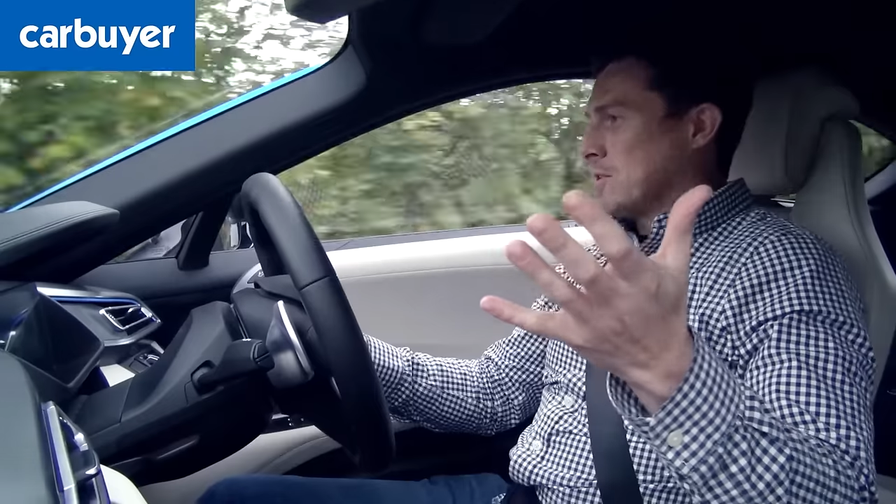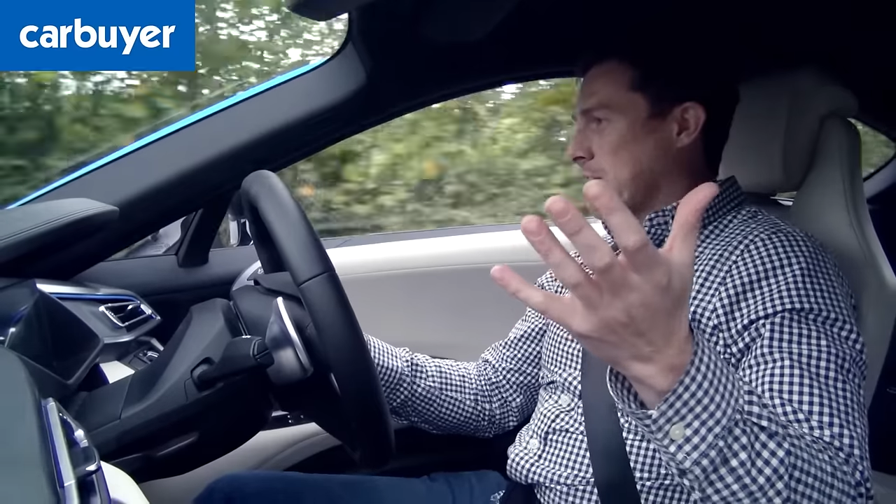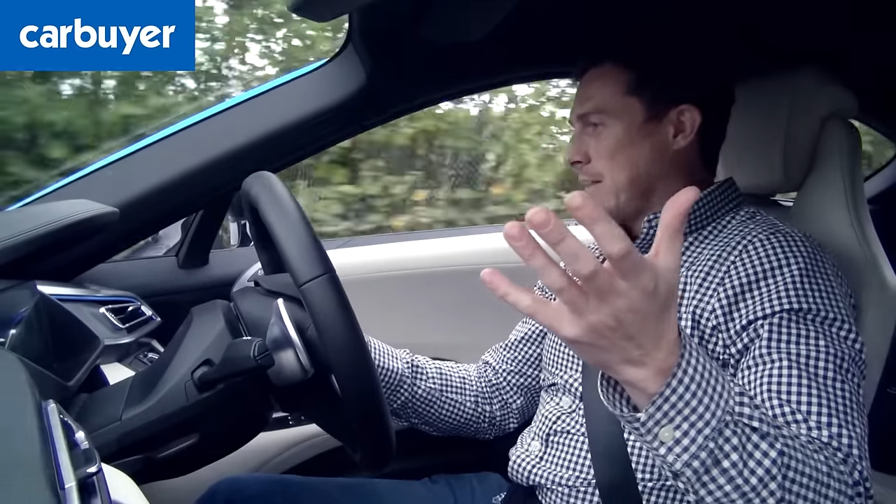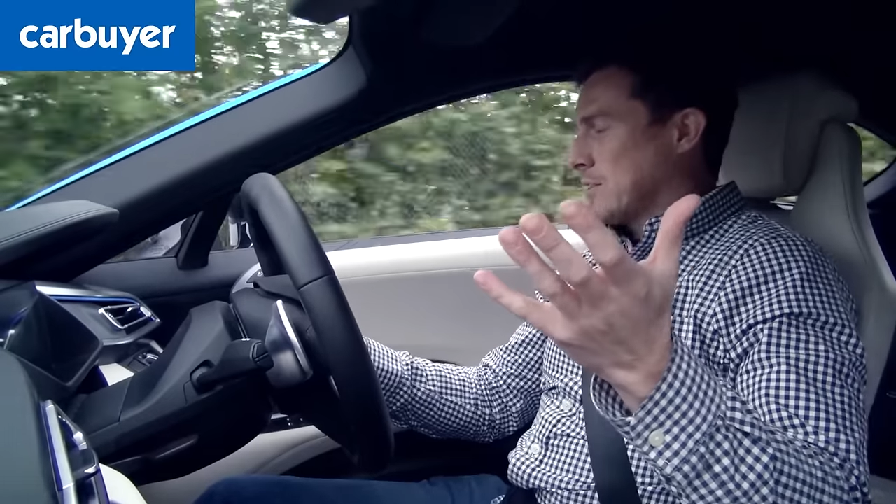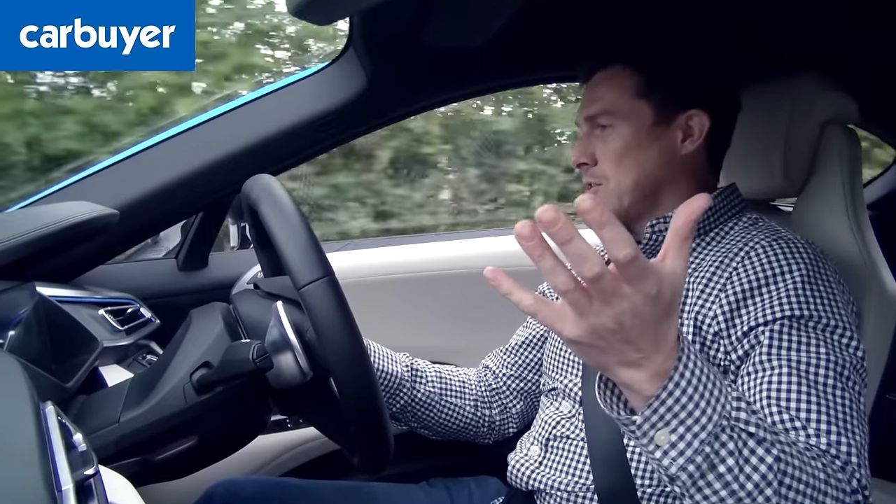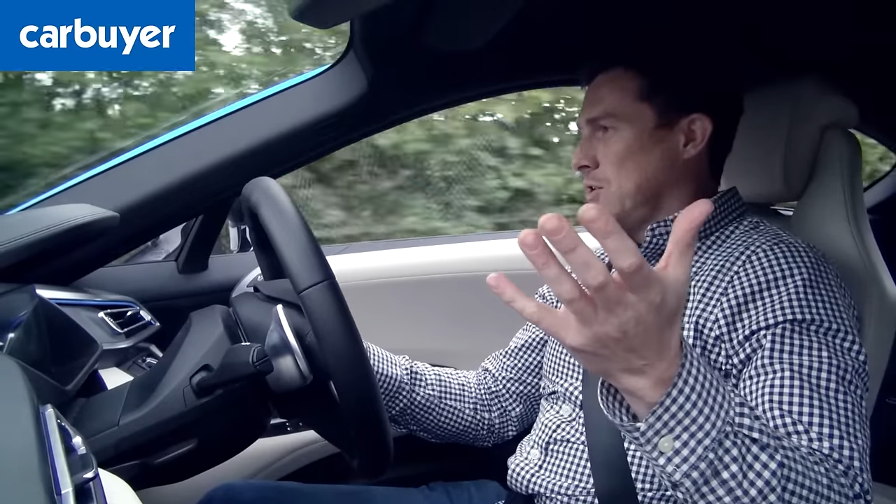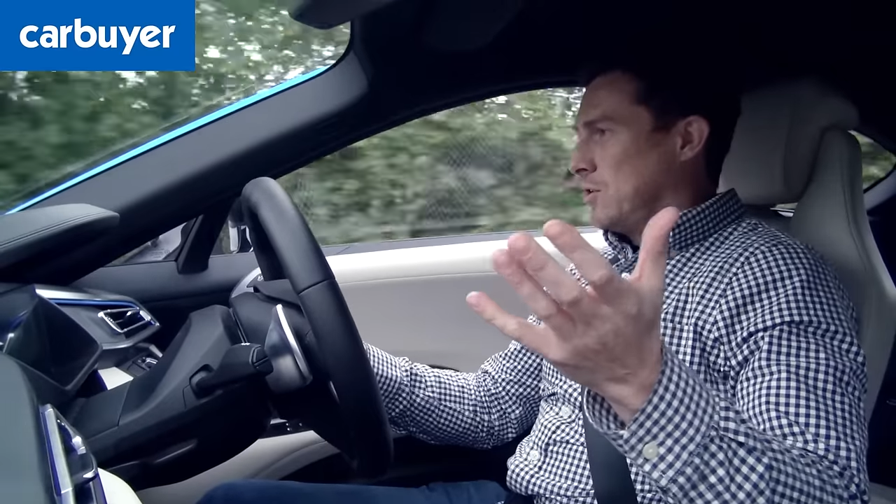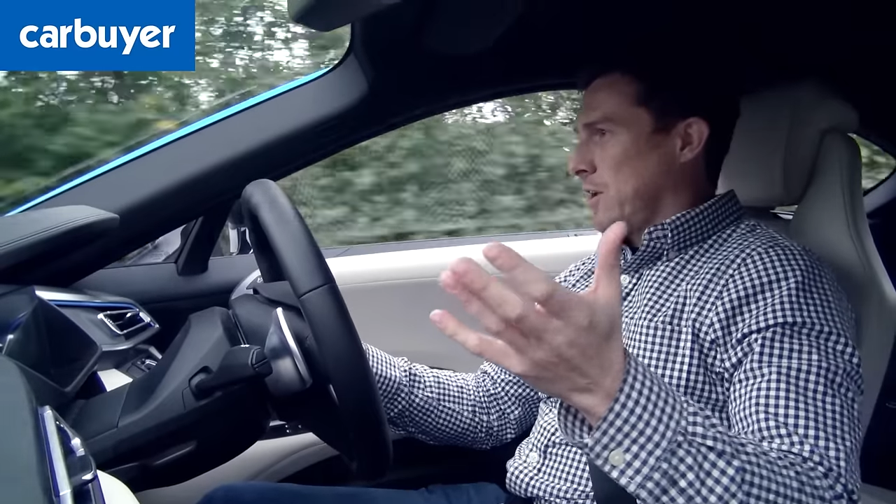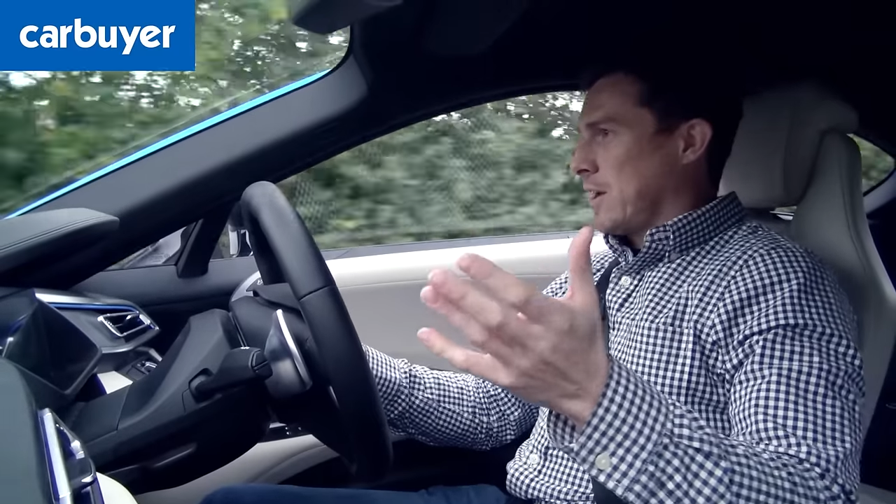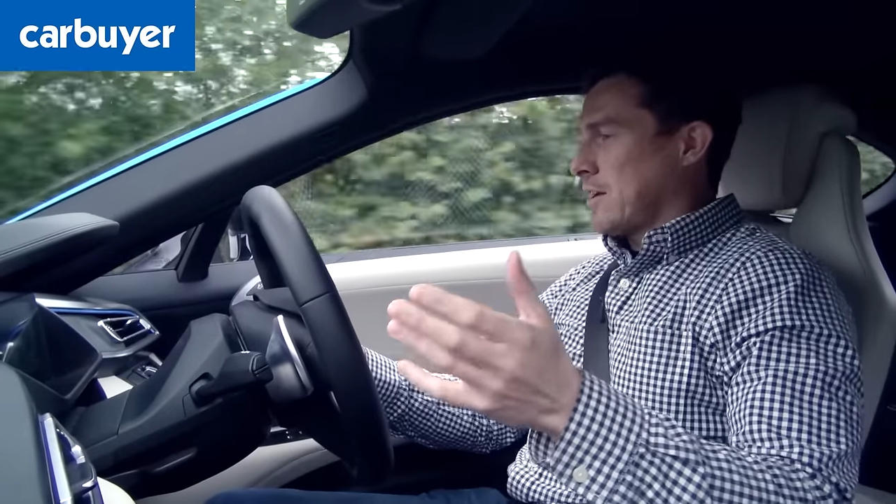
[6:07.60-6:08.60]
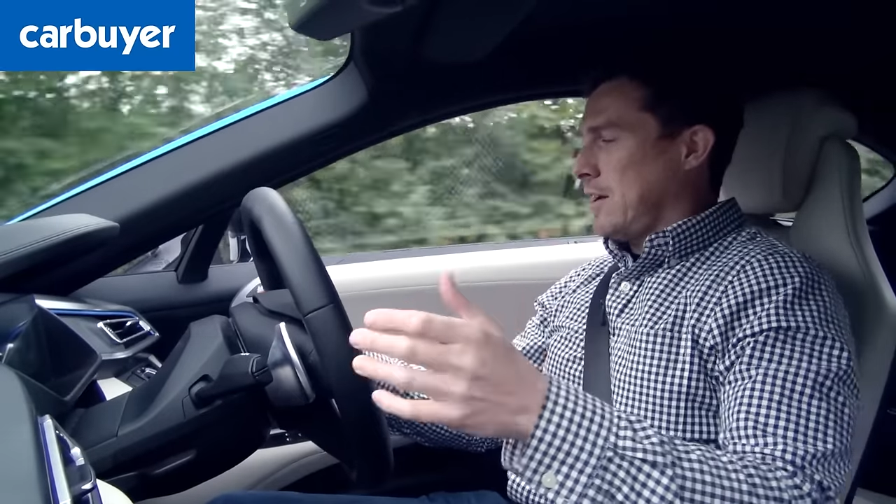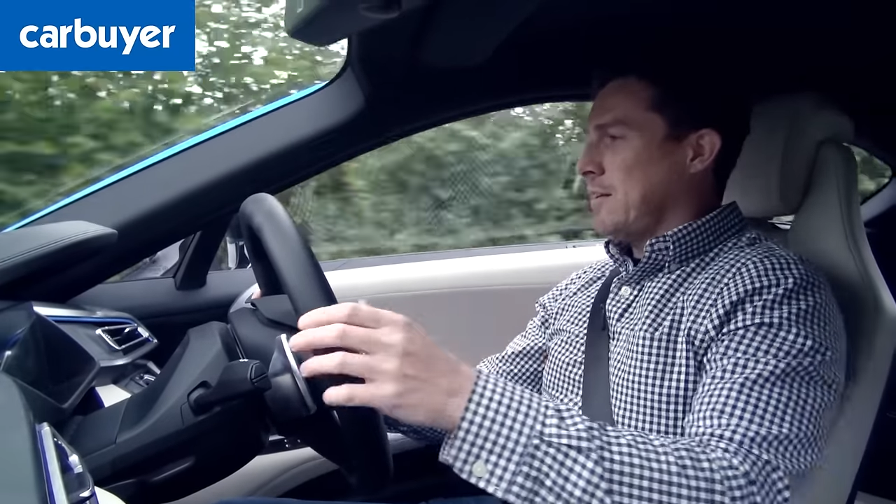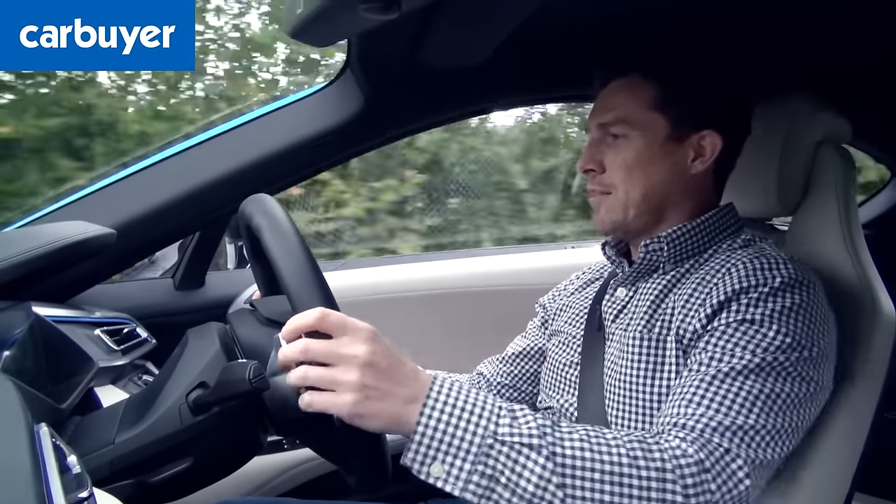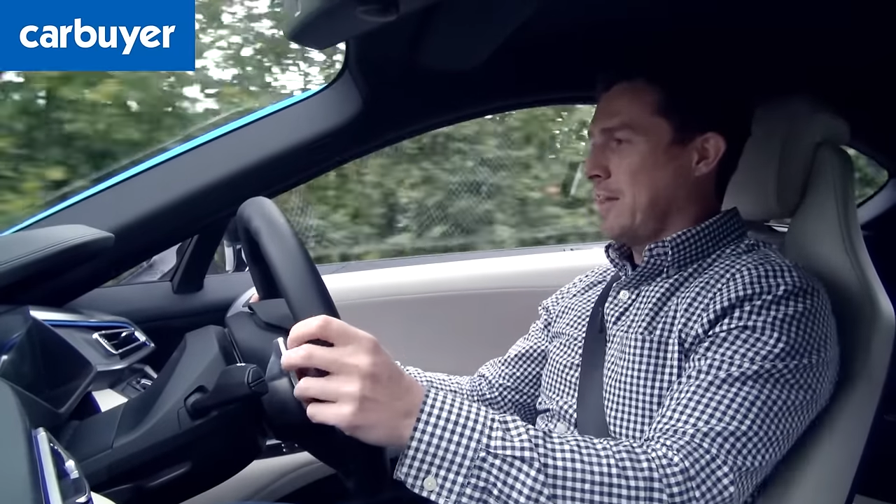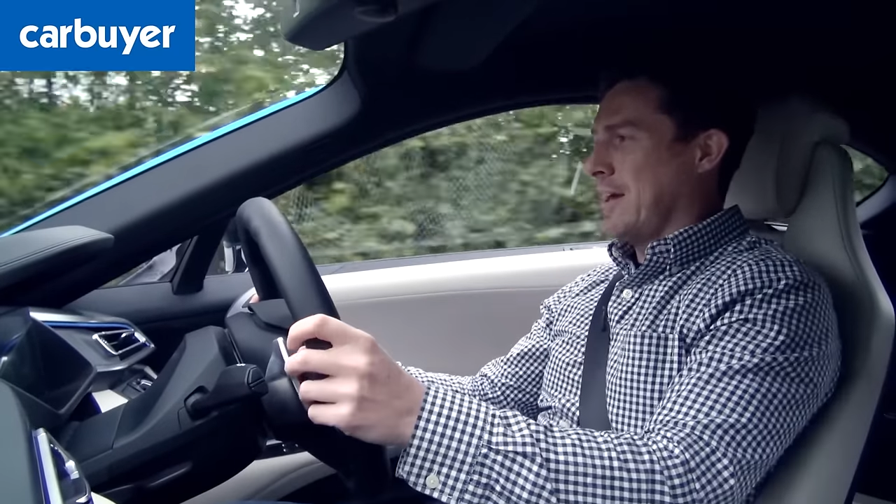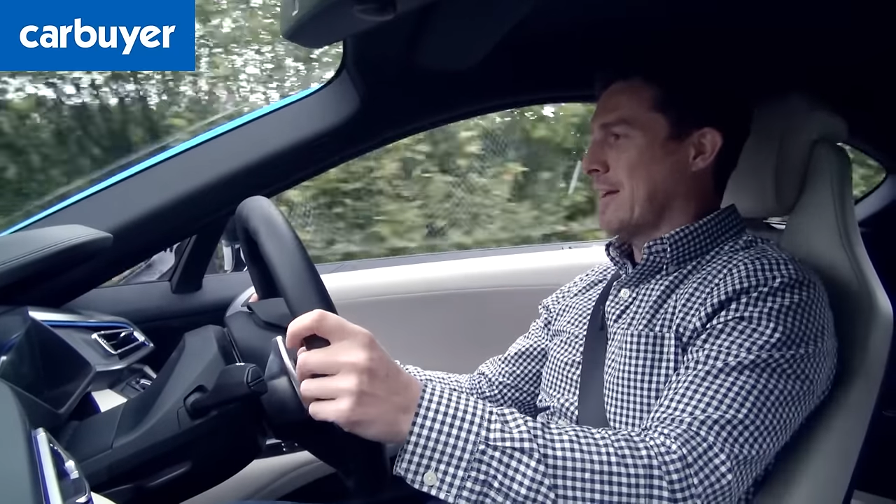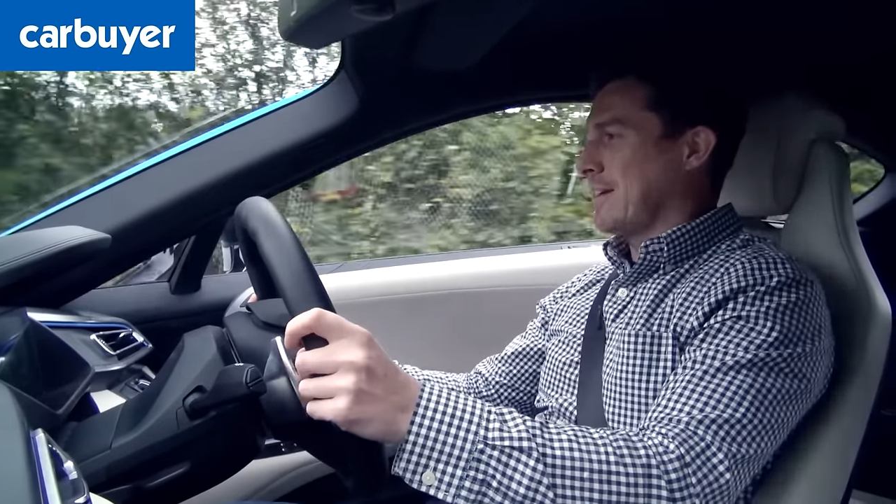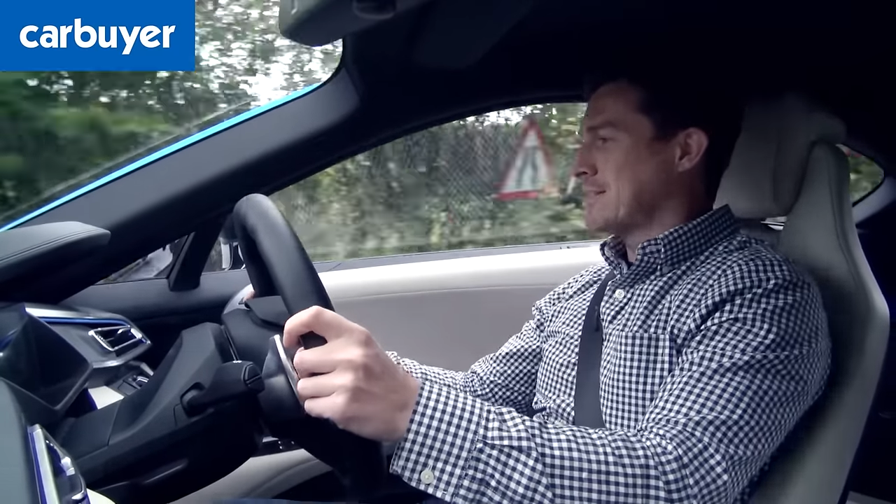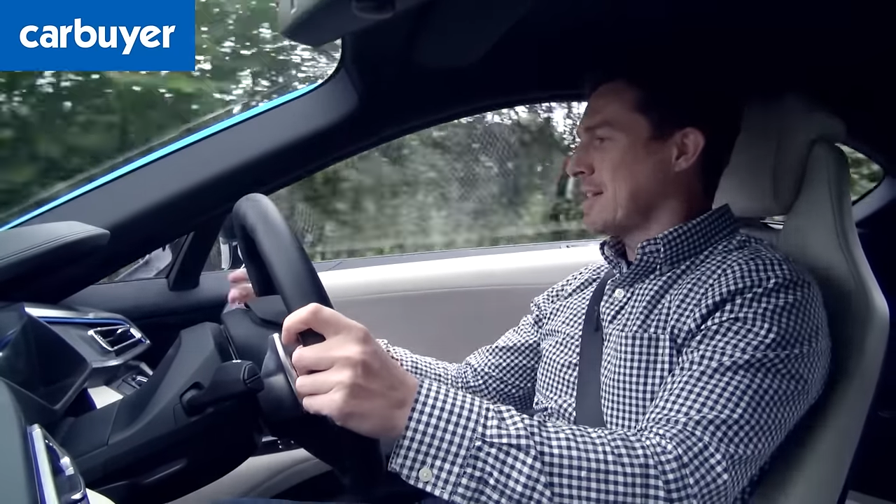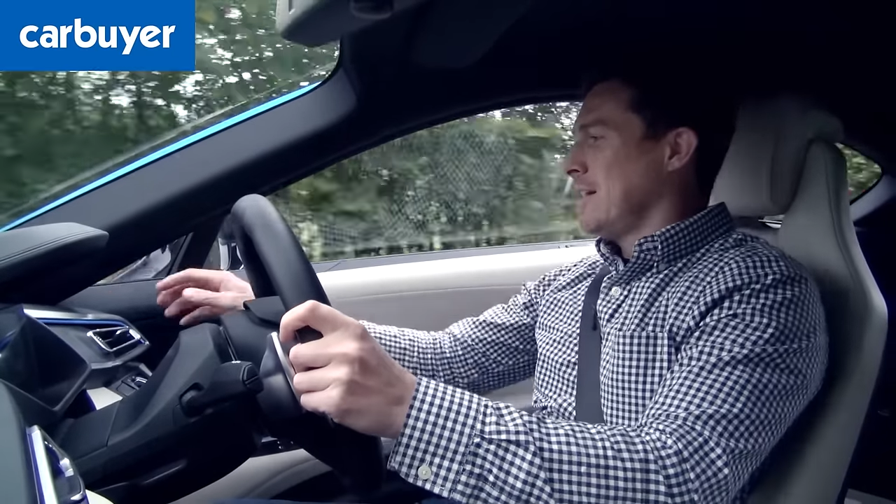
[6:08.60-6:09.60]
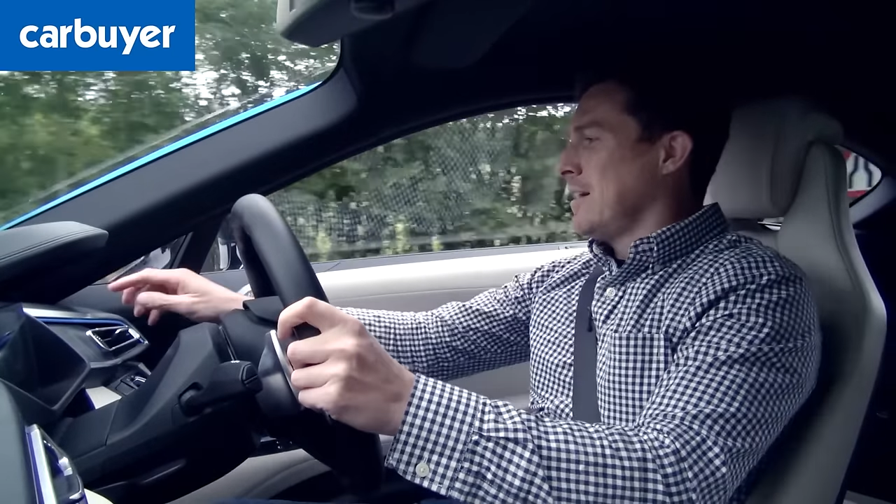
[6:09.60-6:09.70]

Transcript: once again, that's annoying. Another thing is